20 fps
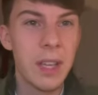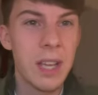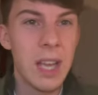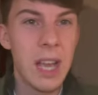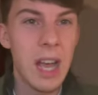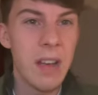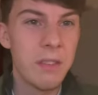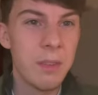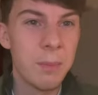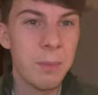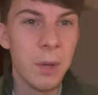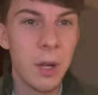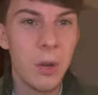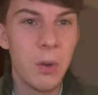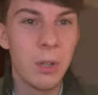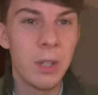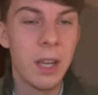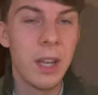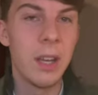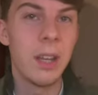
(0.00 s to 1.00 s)
have a
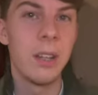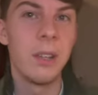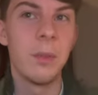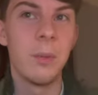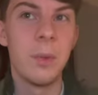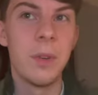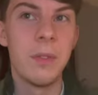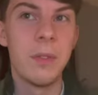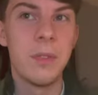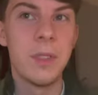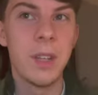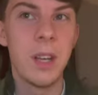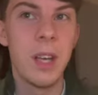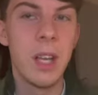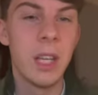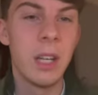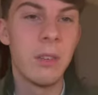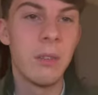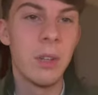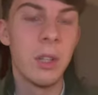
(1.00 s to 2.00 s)
poke at with
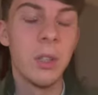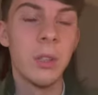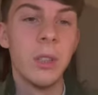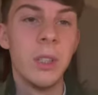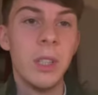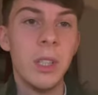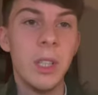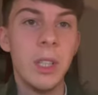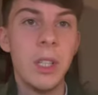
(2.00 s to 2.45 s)
Tiger Roll.